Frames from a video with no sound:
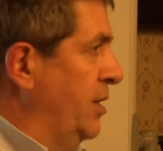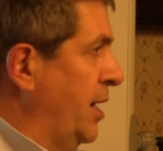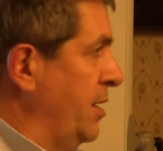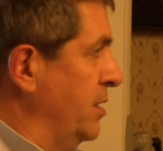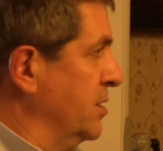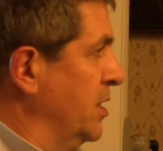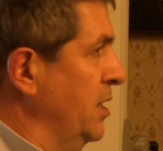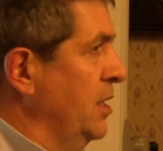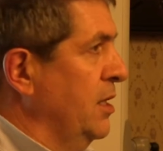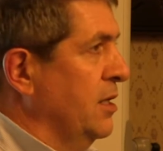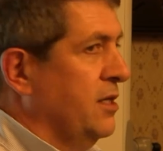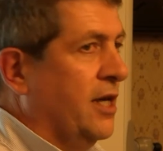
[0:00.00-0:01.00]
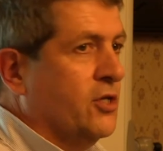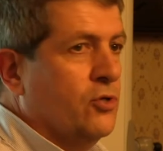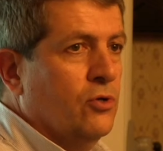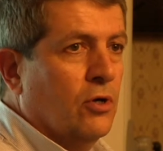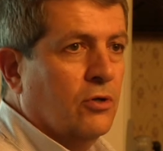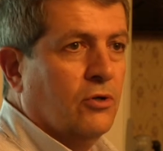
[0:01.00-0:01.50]
alliance does
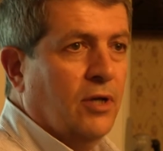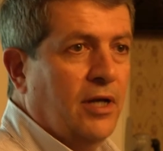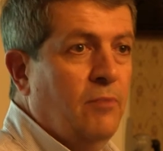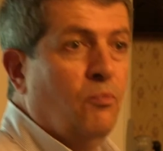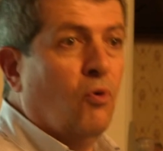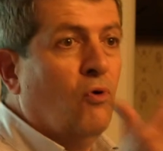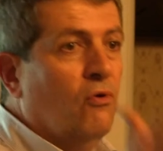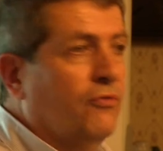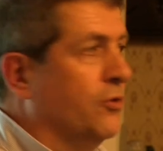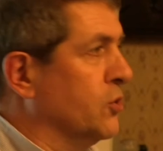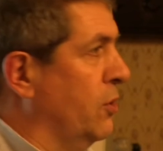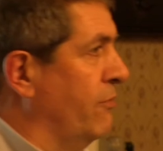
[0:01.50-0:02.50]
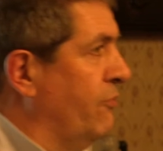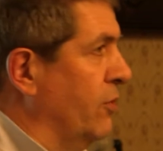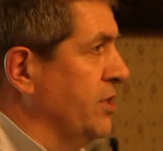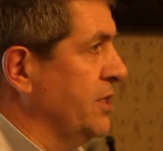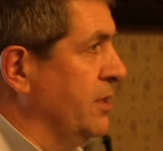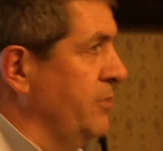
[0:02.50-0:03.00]
not improve the scope for
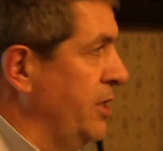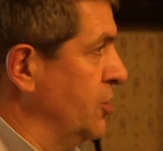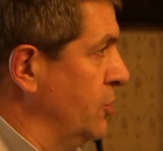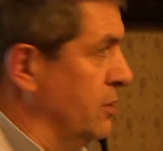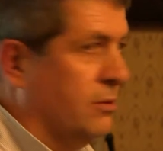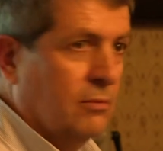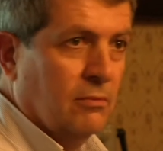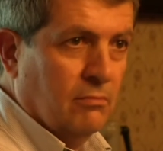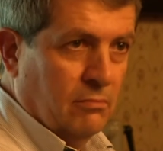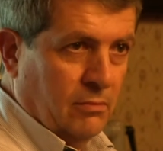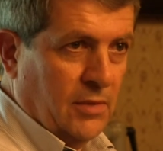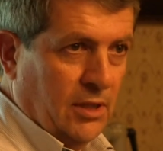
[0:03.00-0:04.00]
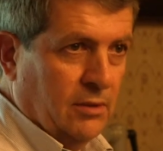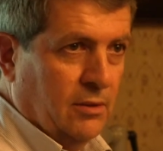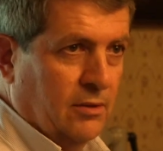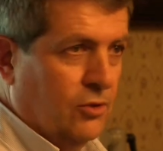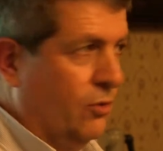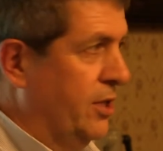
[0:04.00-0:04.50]
discrimination.
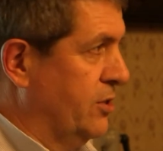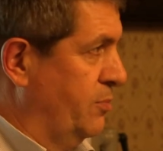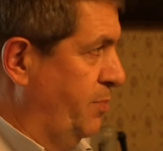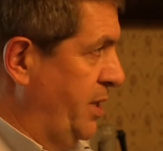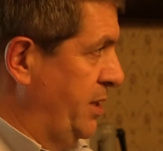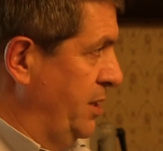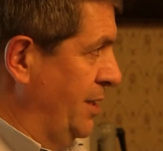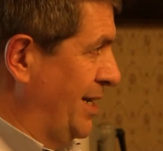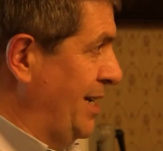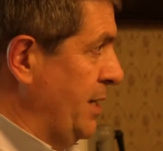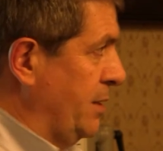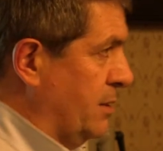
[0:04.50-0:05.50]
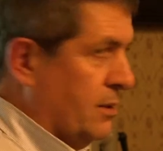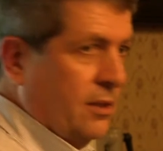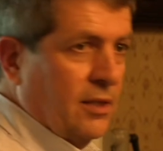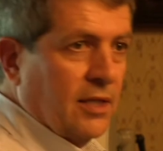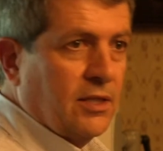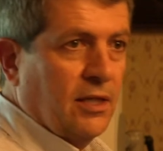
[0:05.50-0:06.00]
So it's pretty clean
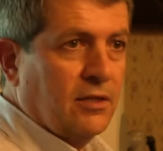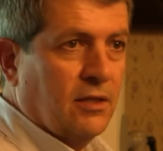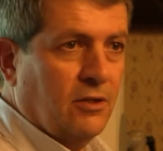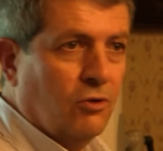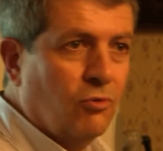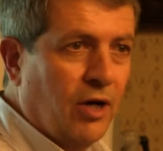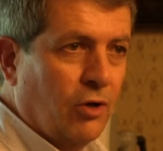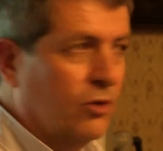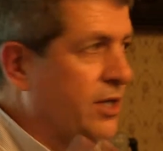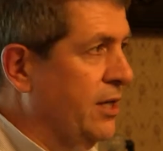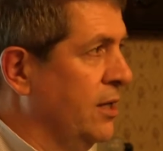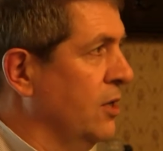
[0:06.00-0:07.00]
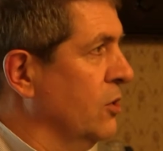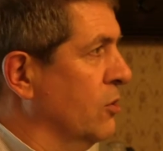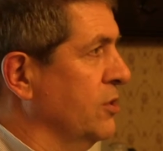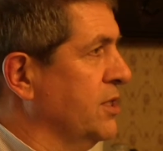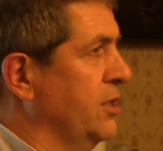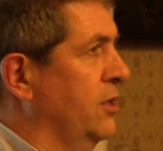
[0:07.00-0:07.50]
in that sense. We're only
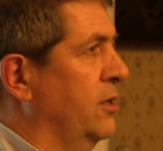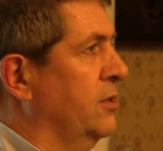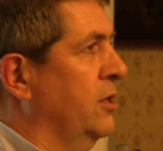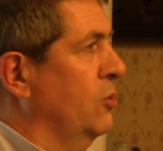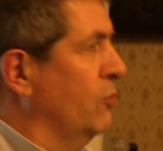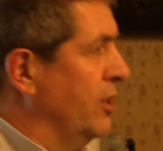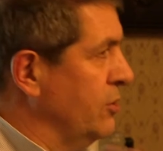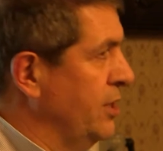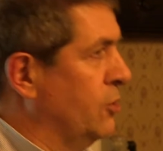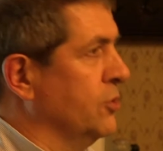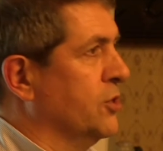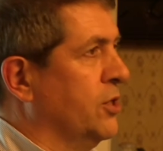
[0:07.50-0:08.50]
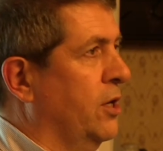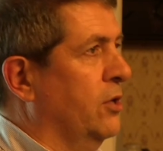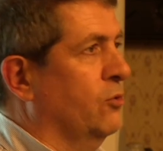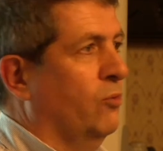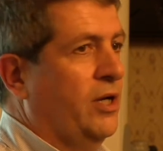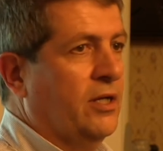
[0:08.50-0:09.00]

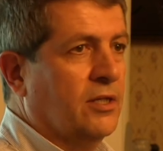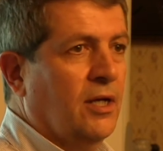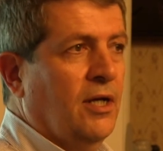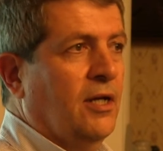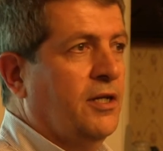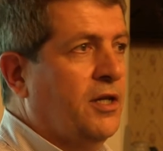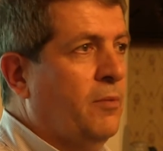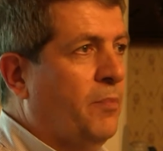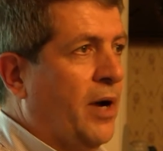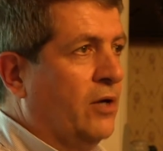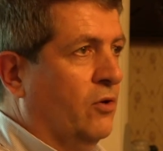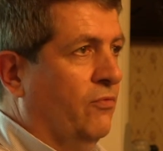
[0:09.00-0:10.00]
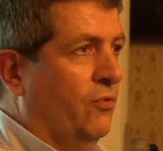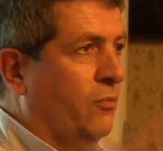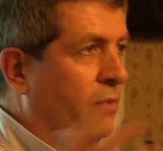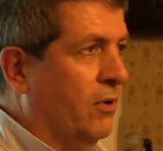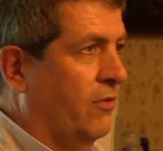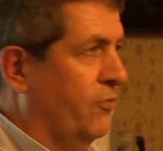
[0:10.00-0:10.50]
concerned with the impact of
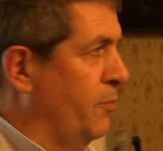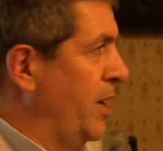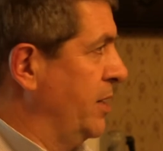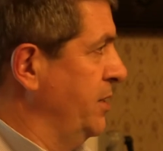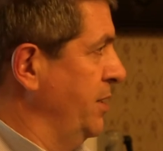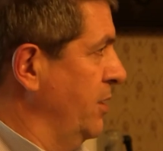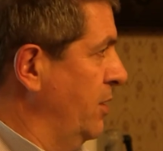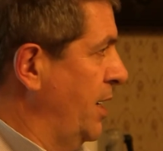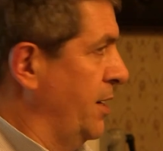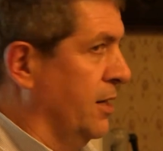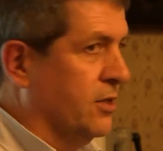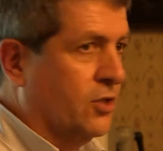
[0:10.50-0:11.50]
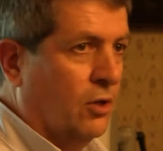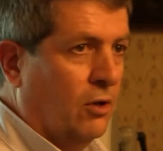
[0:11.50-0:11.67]
a marketing alliance